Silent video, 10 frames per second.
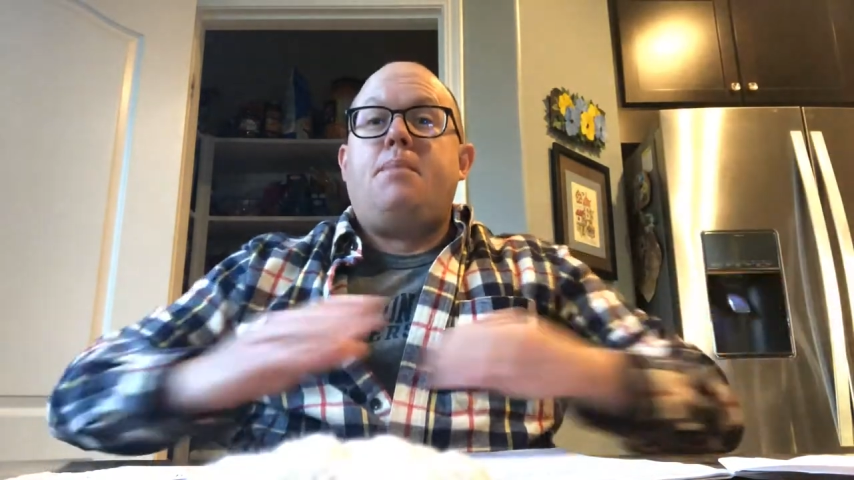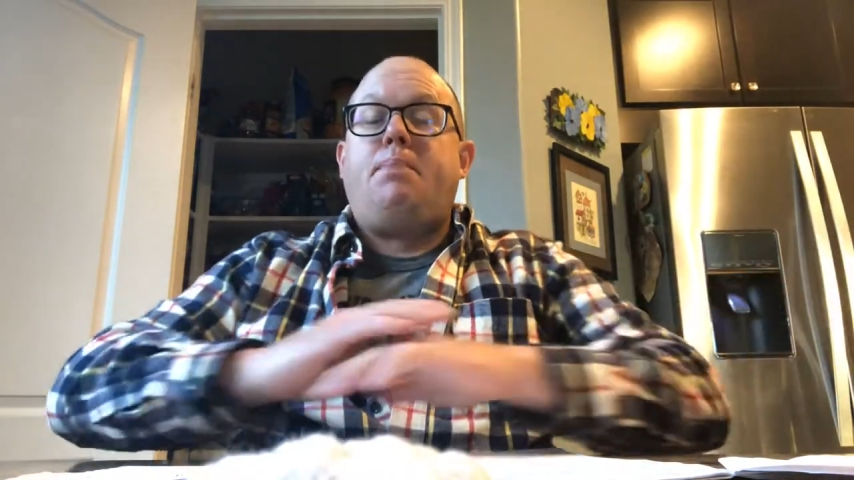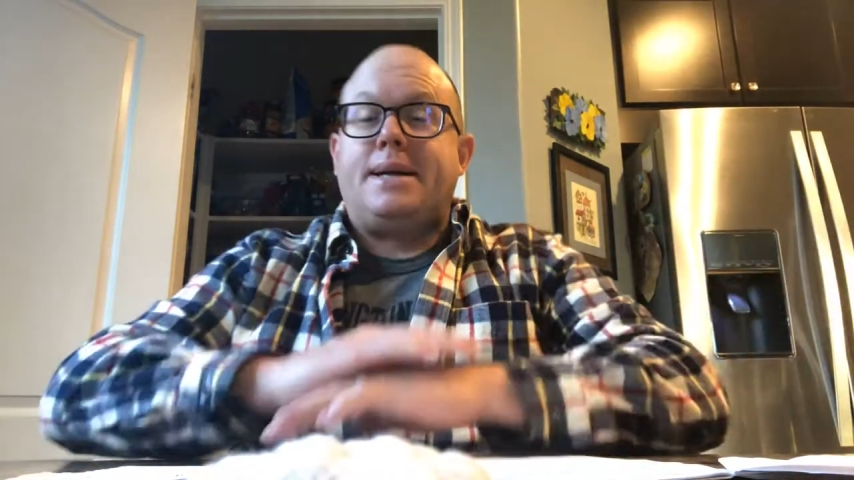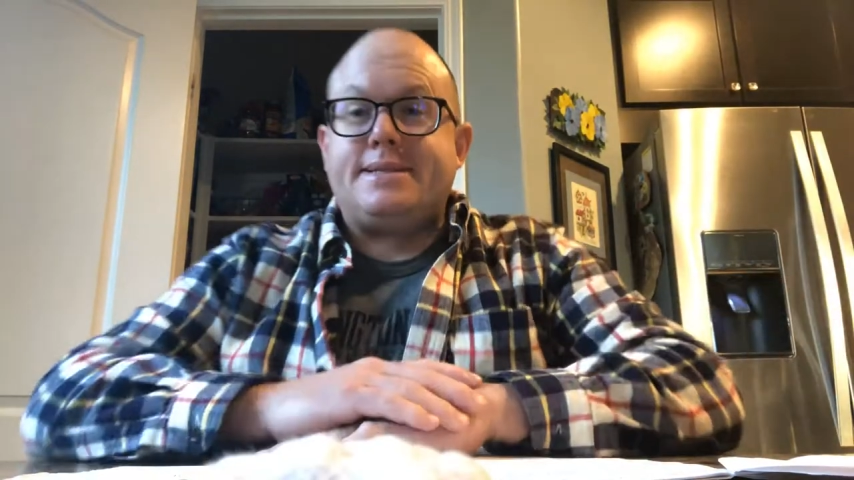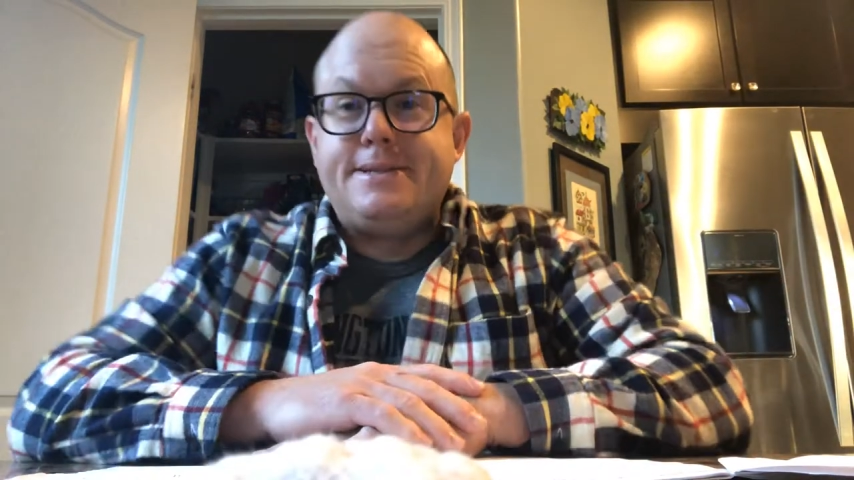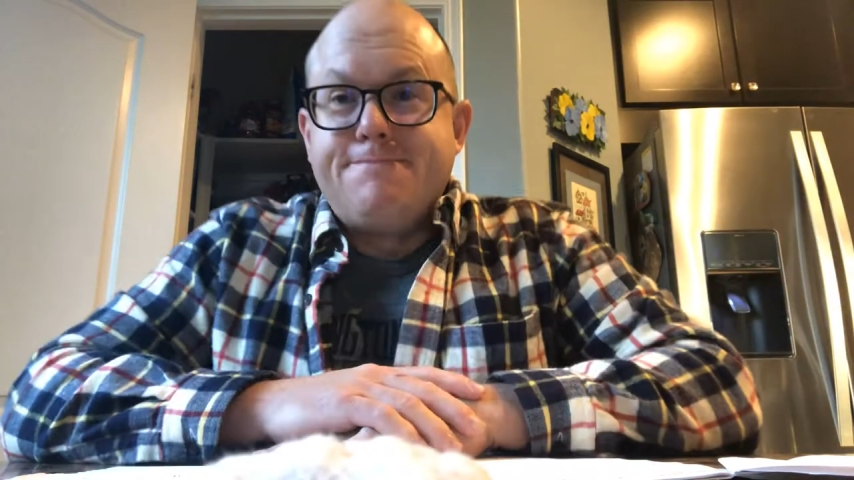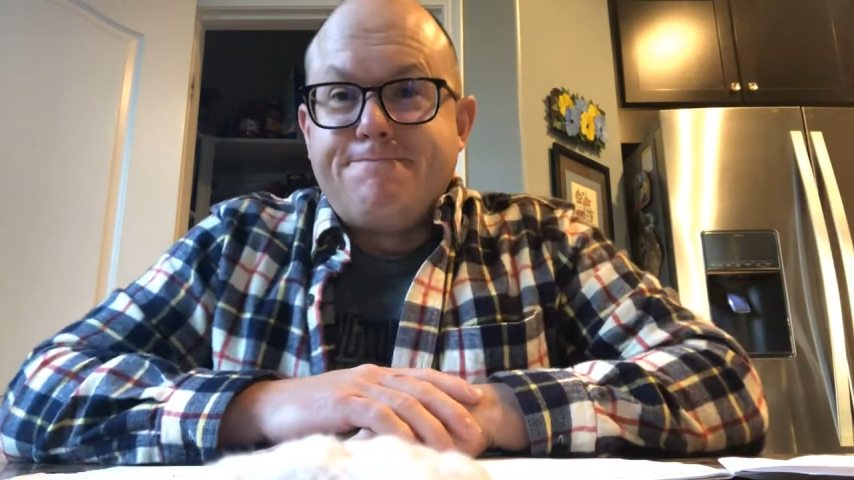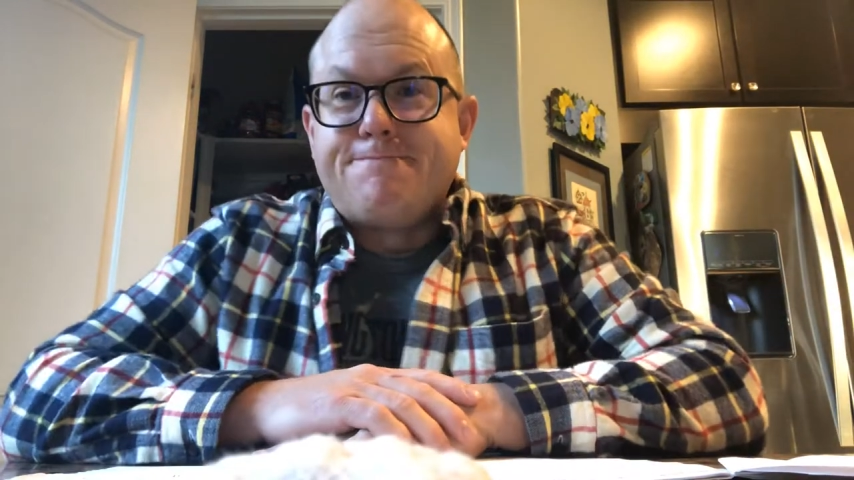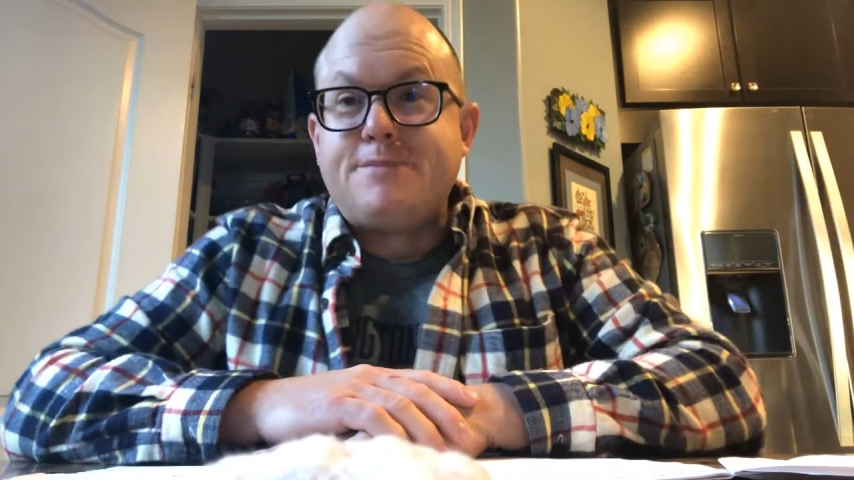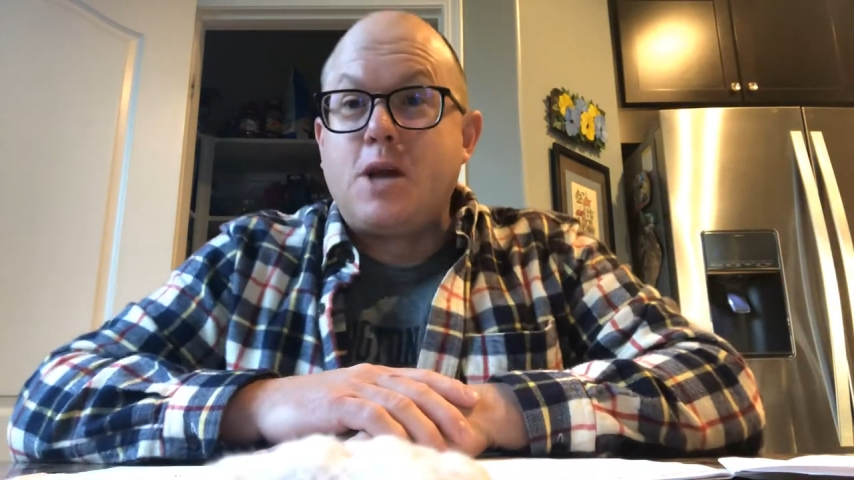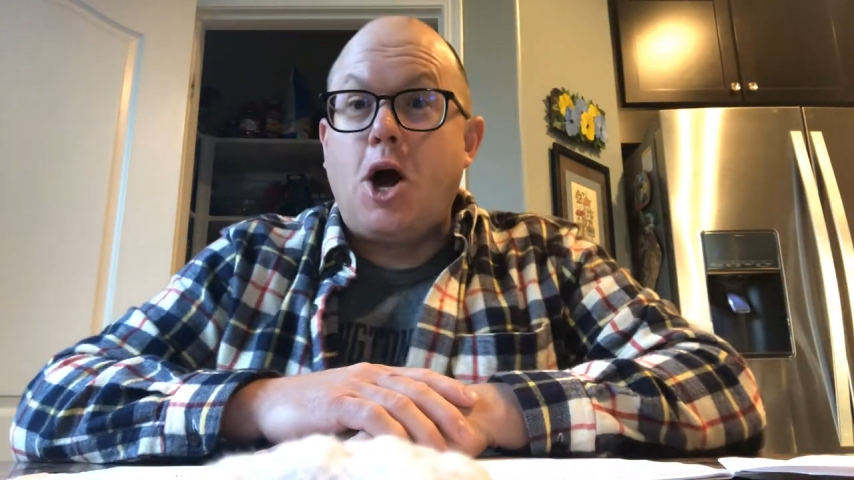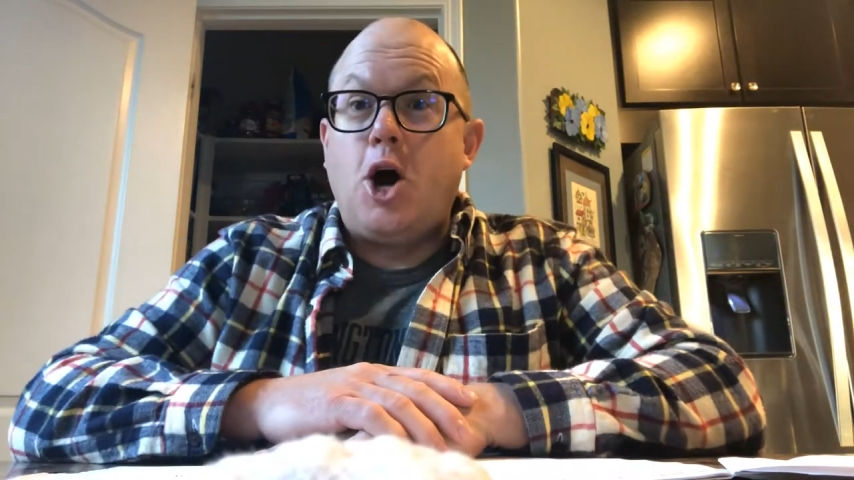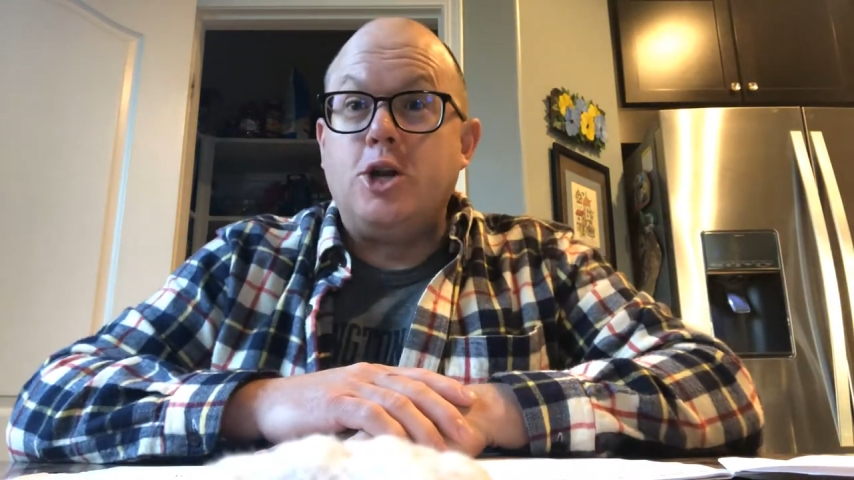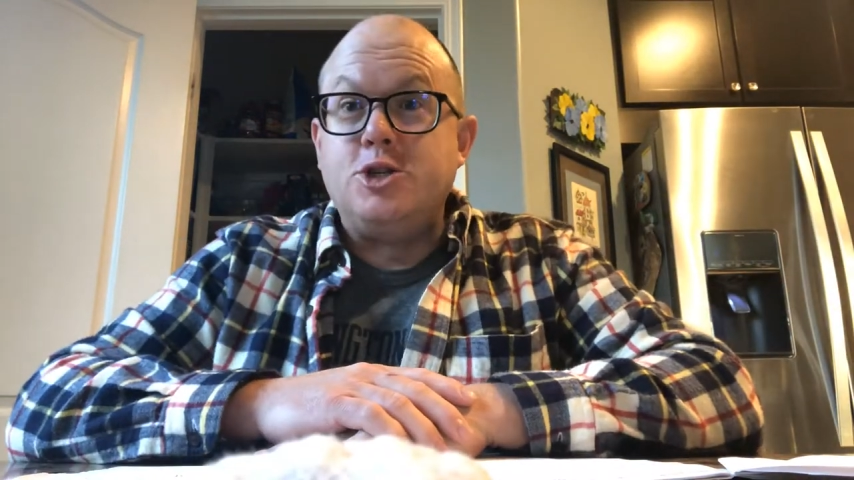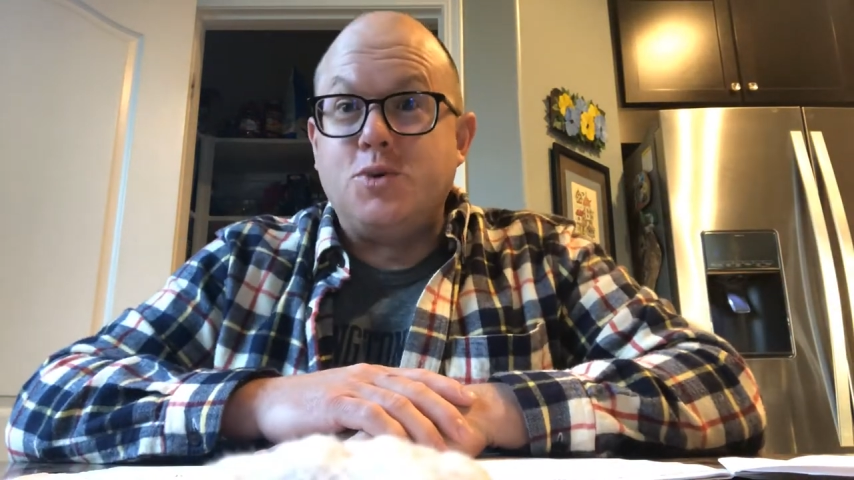But
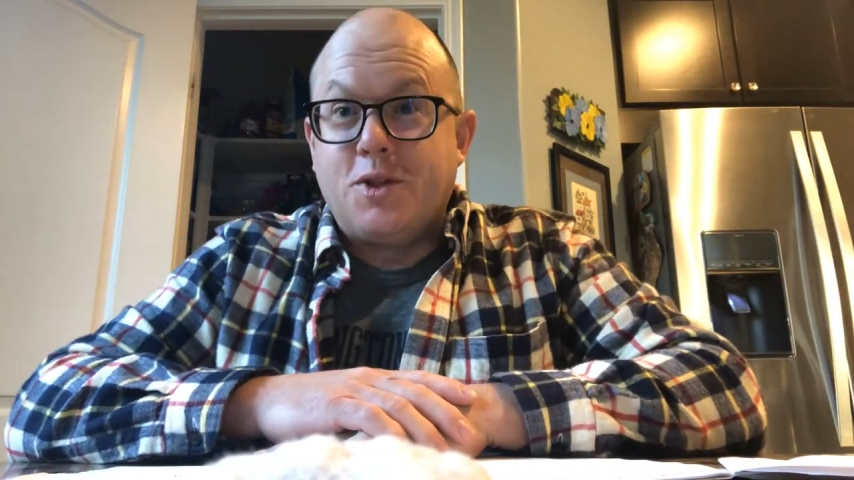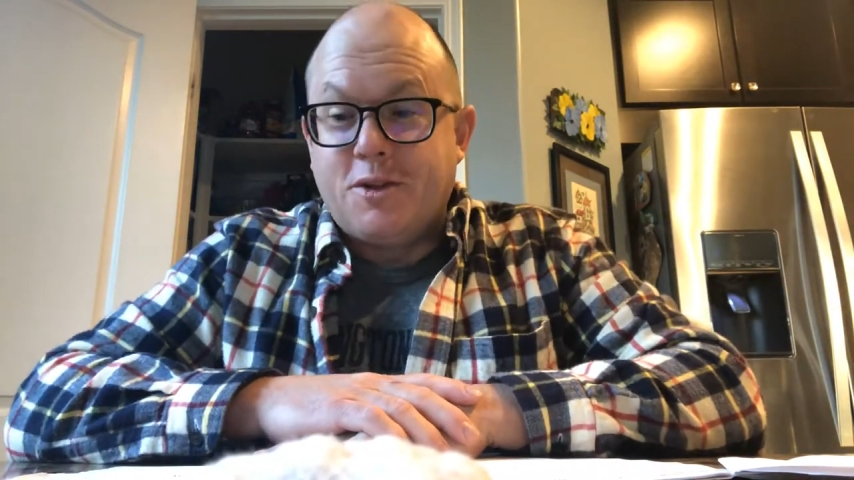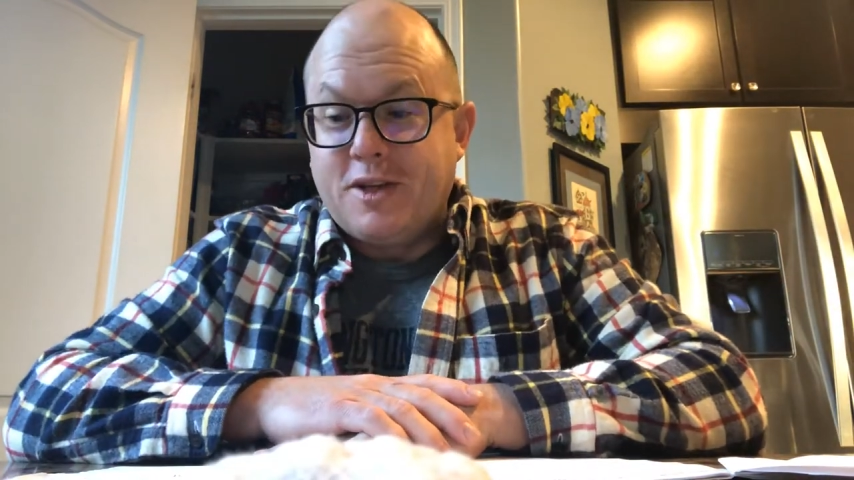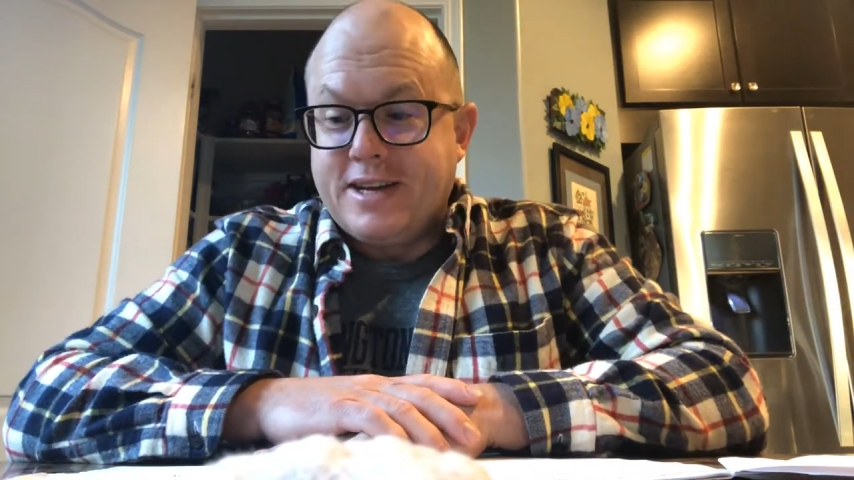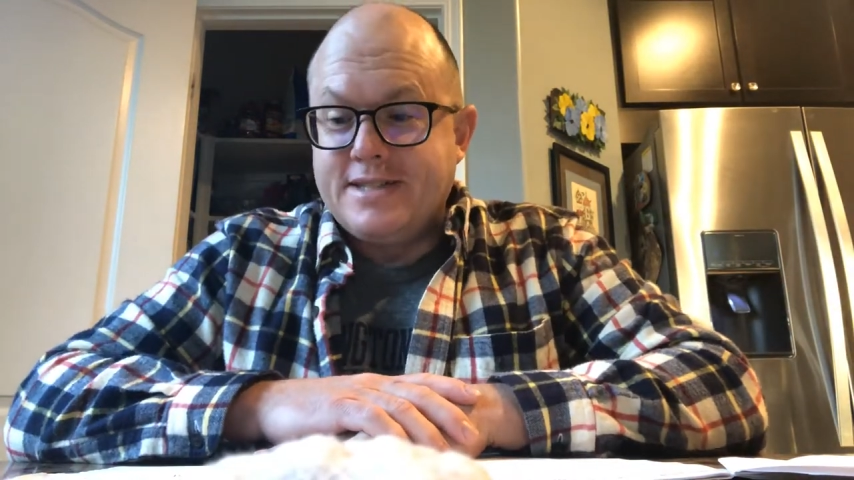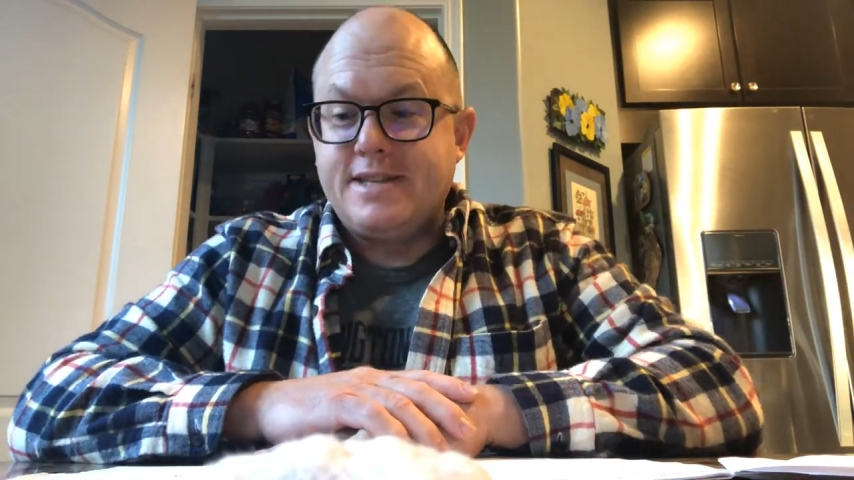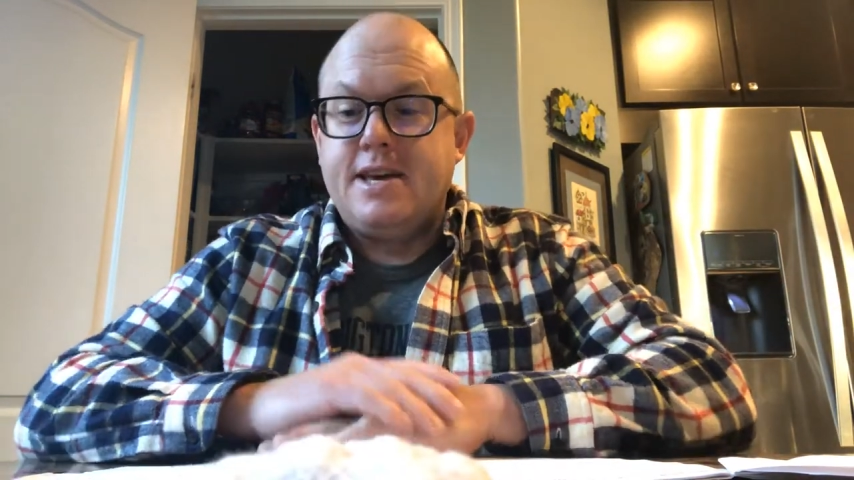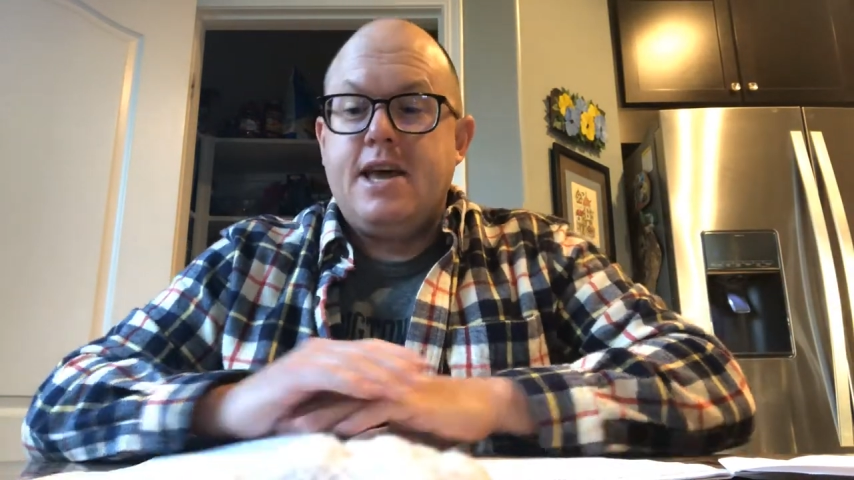on to other things.